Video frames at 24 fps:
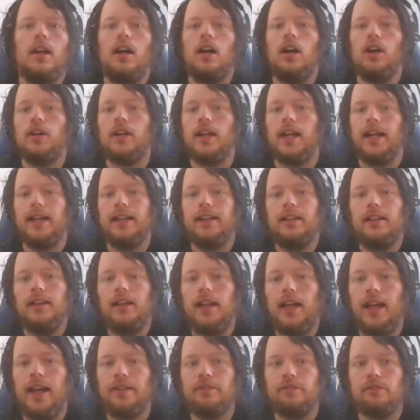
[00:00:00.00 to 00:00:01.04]
Okay,
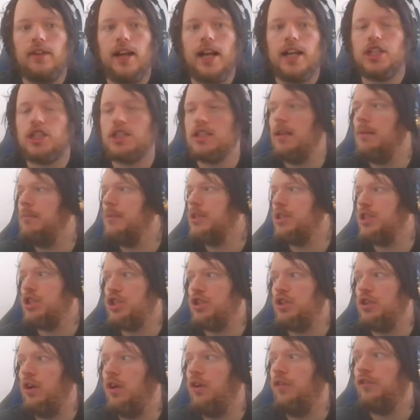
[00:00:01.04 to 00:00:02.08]
and Resh summons a
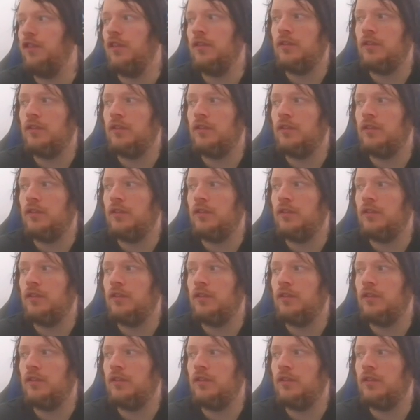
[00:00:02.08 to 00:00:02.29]
Shaddoll from